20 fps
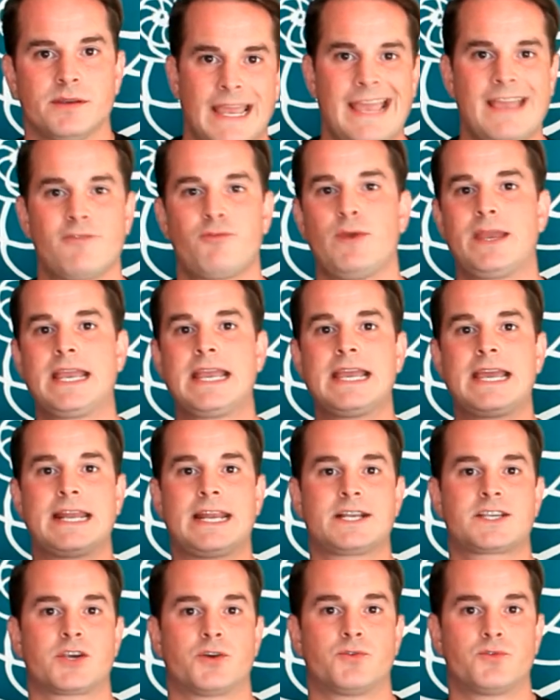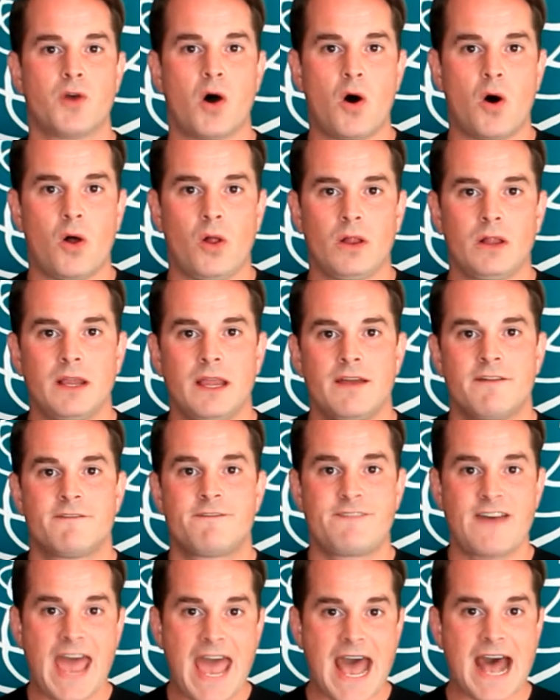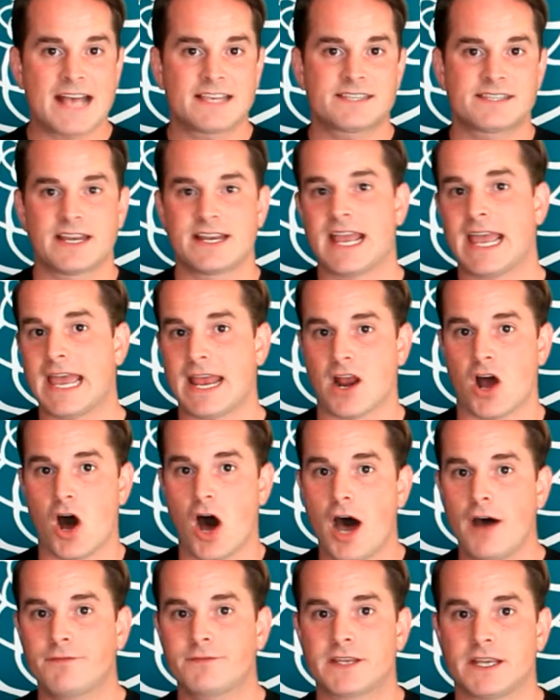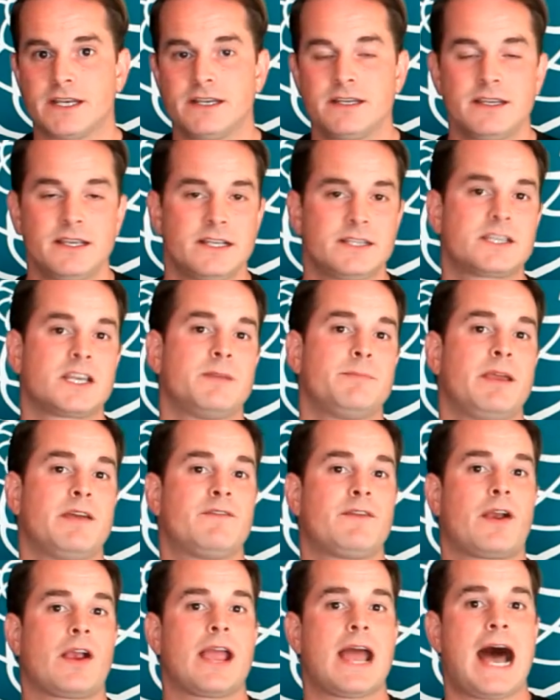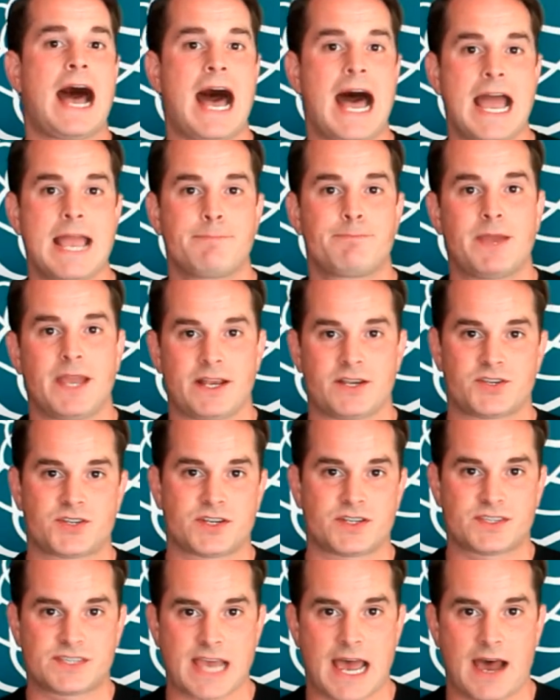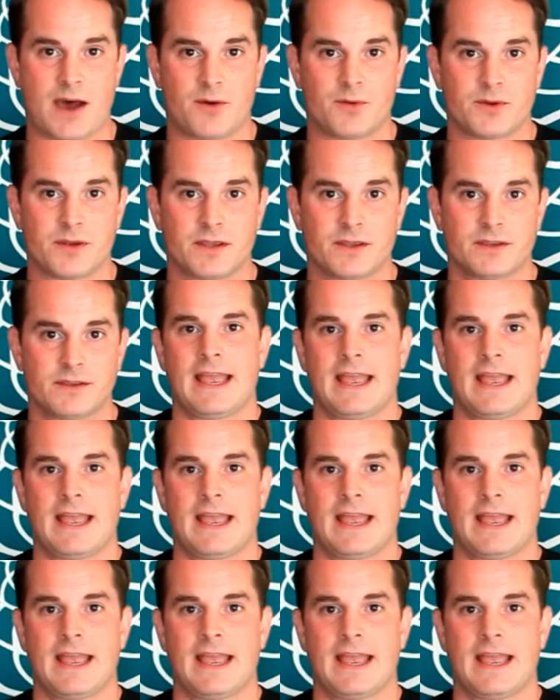If we can get it to roll fast and hit often, it's going to be a very high-pitched sound.